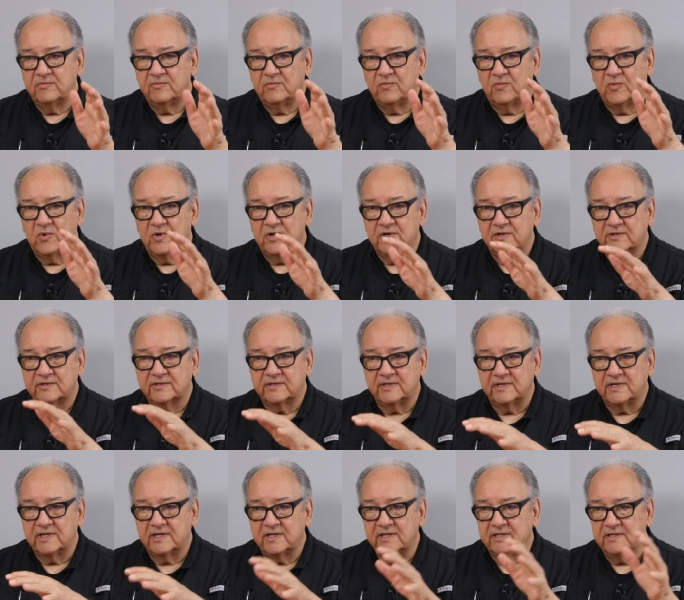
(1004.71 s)
worse,
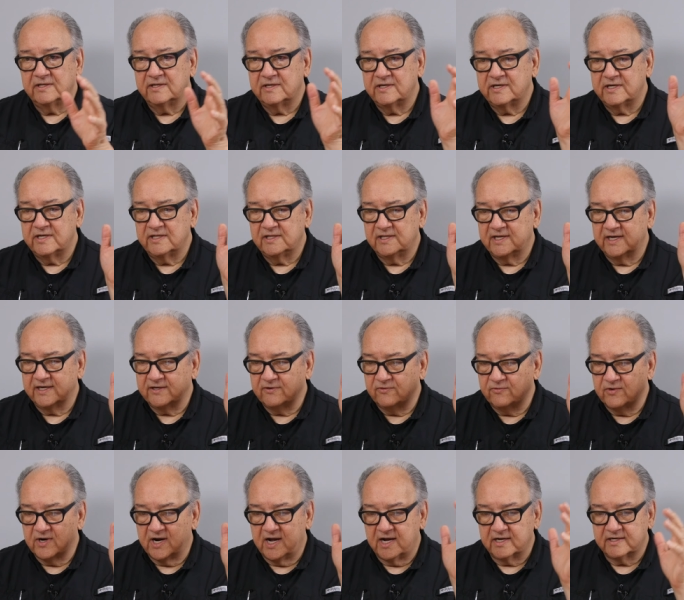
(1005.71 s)
and like a
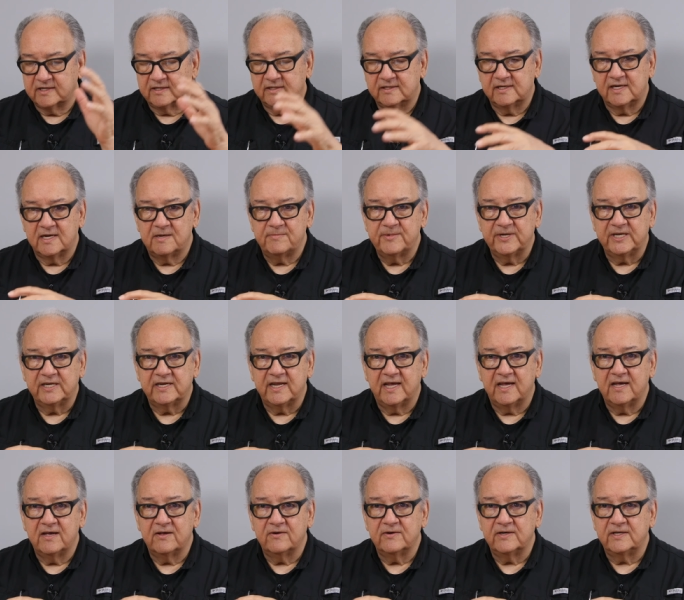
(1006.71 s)
rock coming
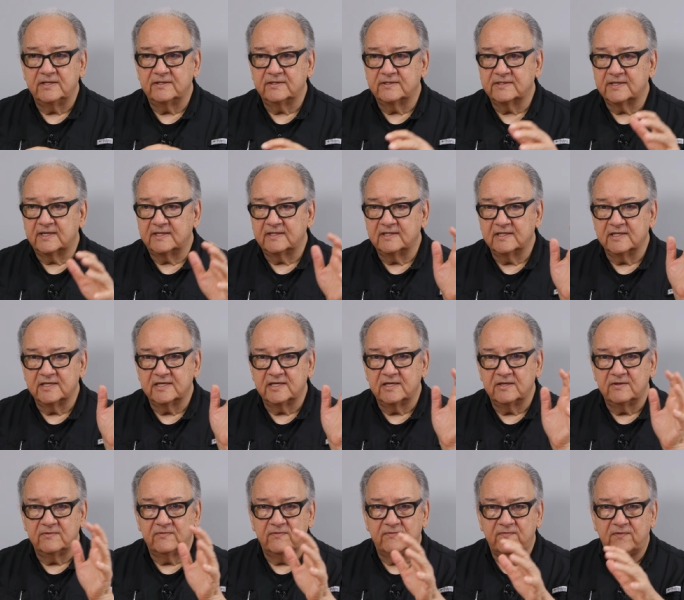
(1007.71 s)
down, and
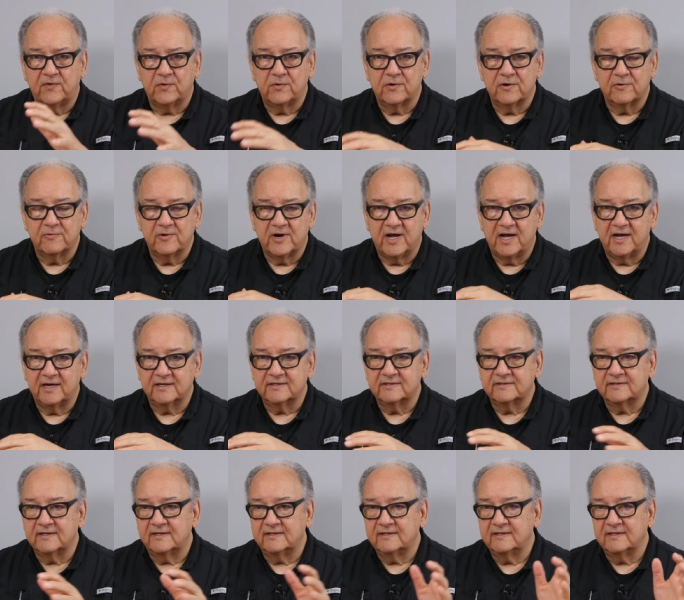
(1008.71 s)
suddenly four rocks,
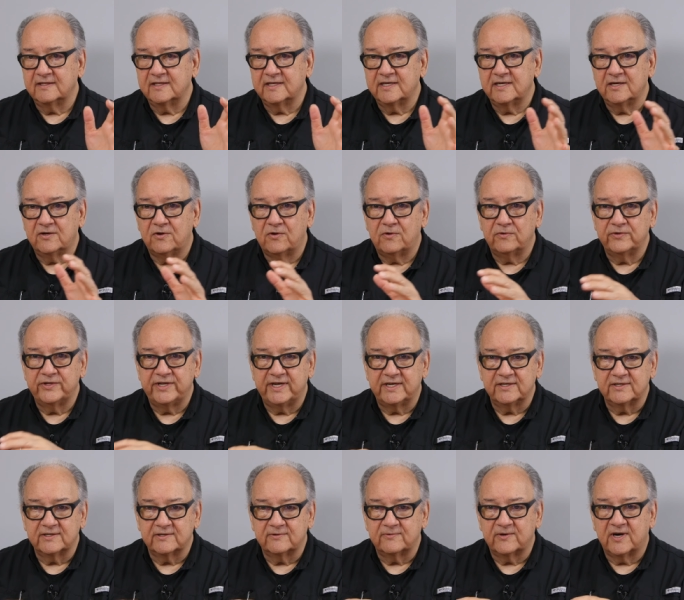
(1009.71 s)
suddenly a whole
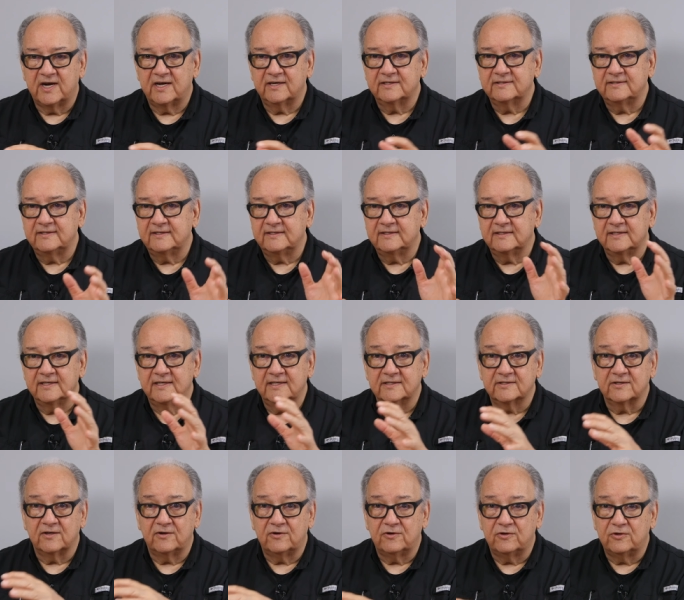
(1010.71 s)
dozen rocks, suddenly
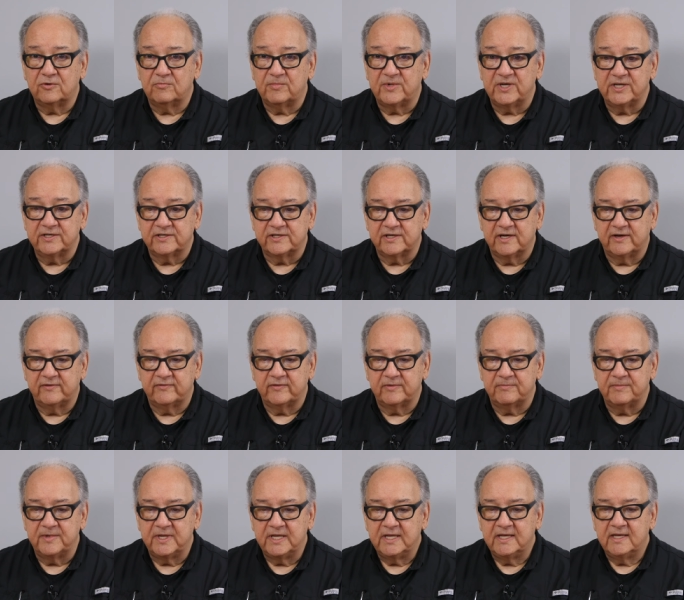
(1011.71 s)
it's a whole bunch of
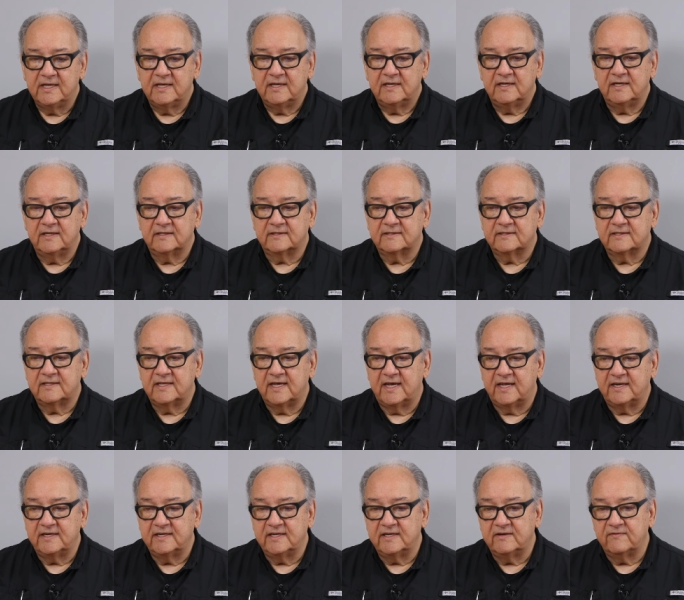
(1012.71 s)
them. It's
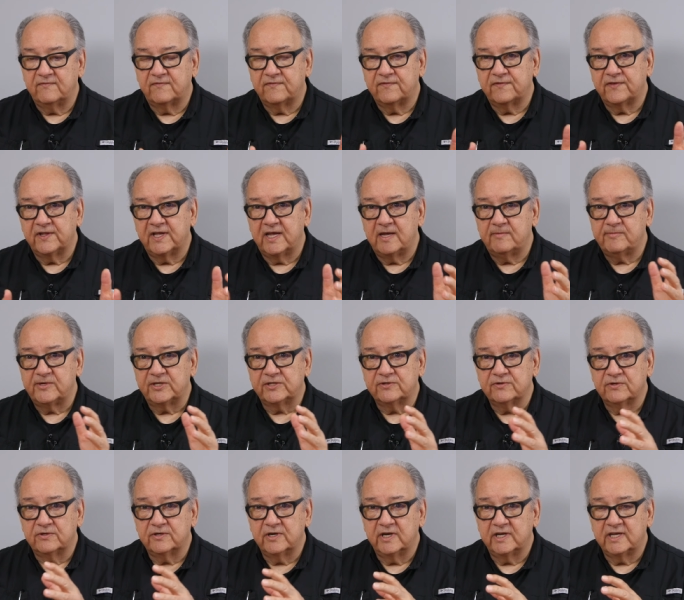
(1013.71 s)
that
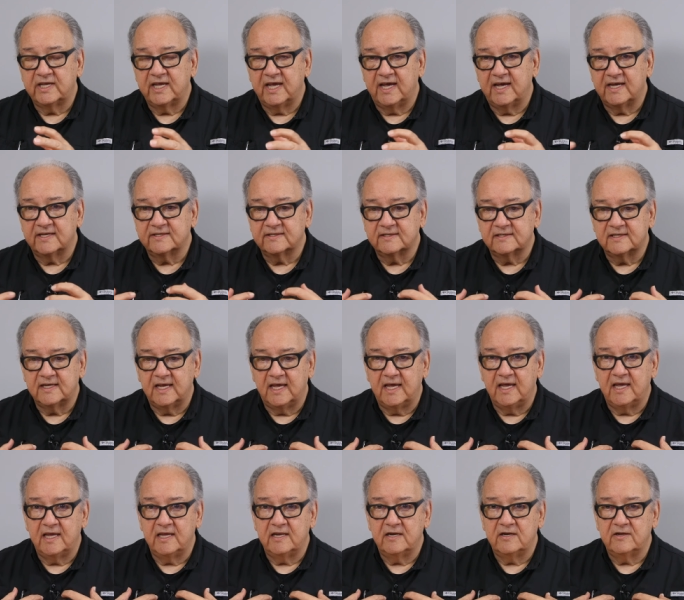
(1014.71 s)
inflammatory
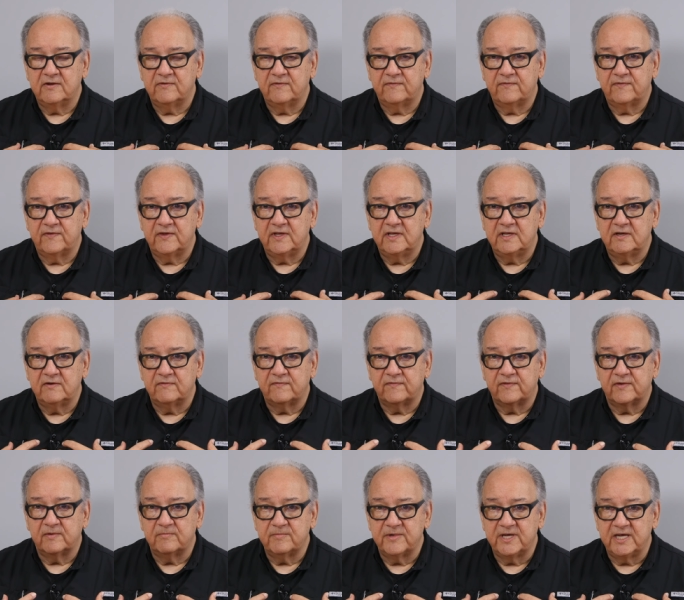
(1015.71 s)
cascade of
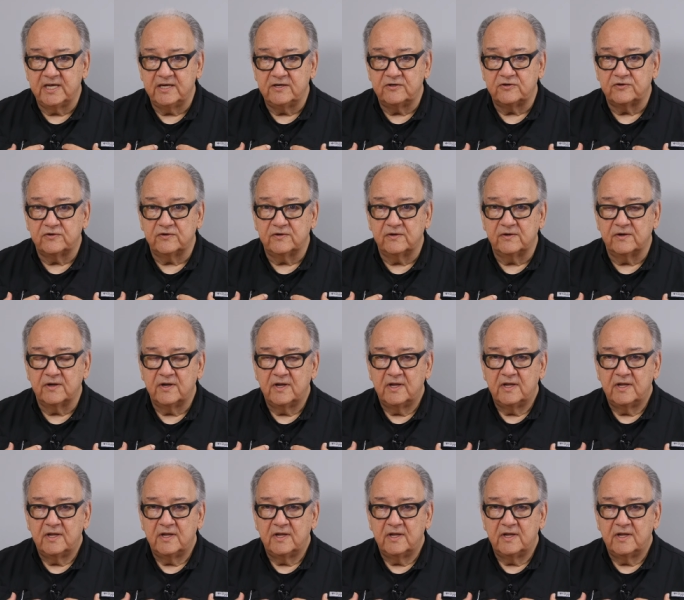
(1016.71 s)
inflammation